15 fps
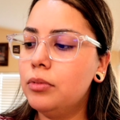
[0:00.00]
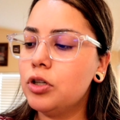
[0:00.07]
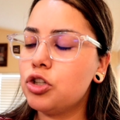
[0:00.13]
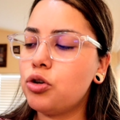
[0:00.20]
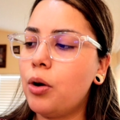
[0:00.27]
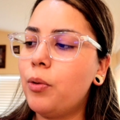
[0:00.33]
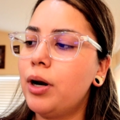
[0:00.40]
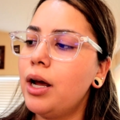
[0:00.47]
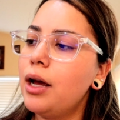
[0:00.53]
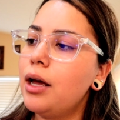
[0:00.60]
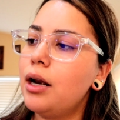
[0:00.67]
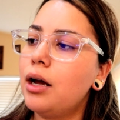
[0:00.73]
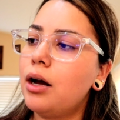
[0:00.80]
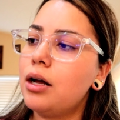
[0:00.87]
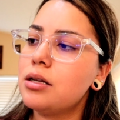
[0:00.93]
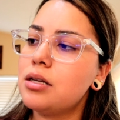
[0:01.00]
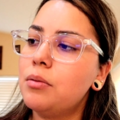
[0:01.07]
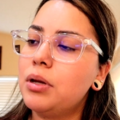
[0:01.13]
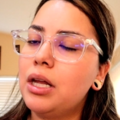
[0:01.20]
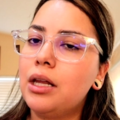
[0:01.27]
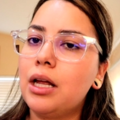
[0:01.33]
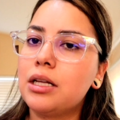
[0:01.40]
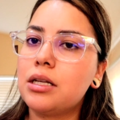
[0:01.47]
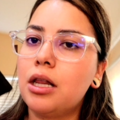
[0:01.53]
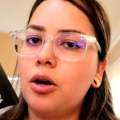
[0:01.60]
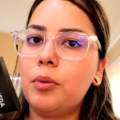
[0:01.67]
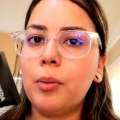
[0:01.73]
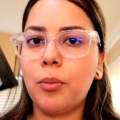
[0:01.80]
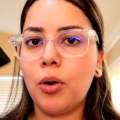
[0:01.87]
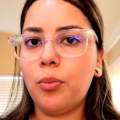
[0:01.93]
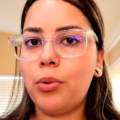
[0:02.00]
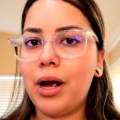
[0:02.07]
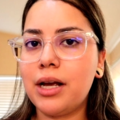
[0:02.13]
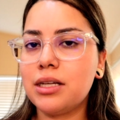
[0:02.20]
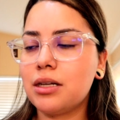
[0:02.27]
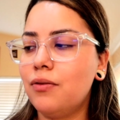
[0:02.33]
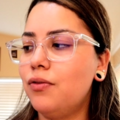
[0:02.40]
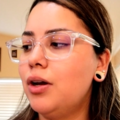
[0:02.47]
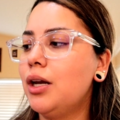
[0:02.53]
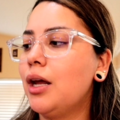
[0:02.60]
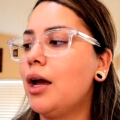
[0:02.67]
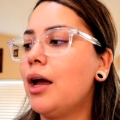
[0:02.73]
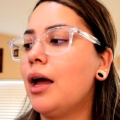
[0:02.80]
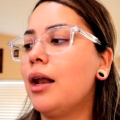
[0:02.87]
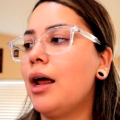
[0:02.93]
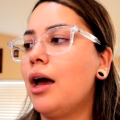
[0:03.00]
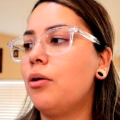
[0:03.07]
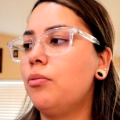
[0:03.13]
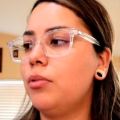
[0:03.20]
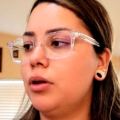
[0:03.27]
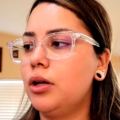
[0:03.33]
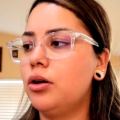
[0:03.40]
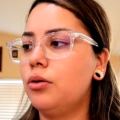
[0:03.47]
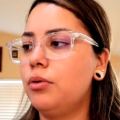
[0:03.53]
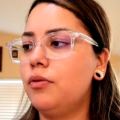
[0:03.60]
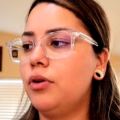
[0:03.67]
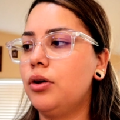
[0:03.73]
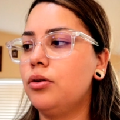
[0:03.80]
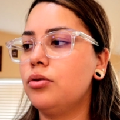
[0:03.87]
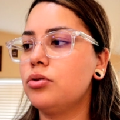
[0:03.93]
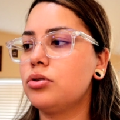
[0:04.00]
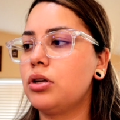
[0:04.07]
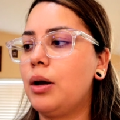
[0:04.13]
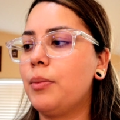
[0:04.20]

So I went ahead and got something that's a little bit more price convenient and had really good reviews.